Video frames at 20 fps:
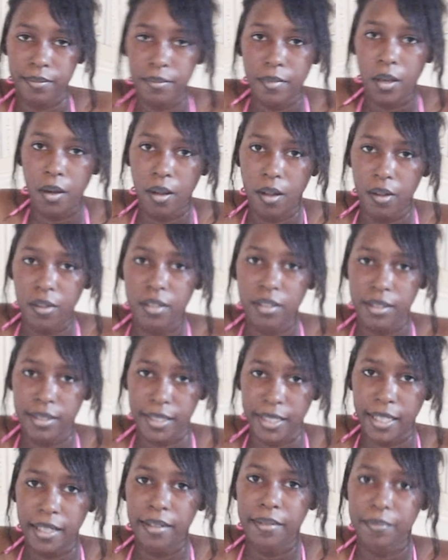any of
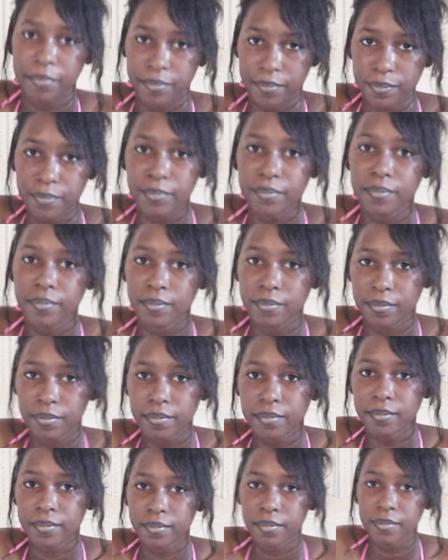that. Holla at
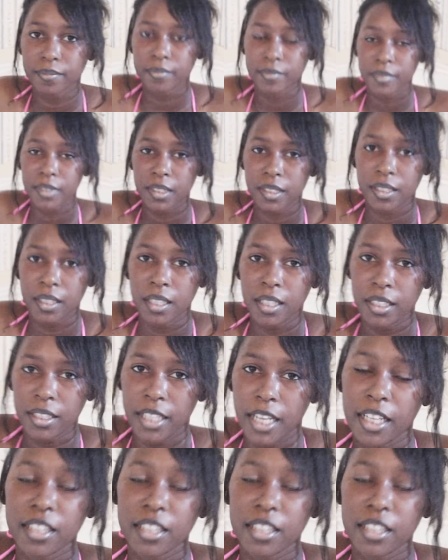me. What's the number, Punklefoot?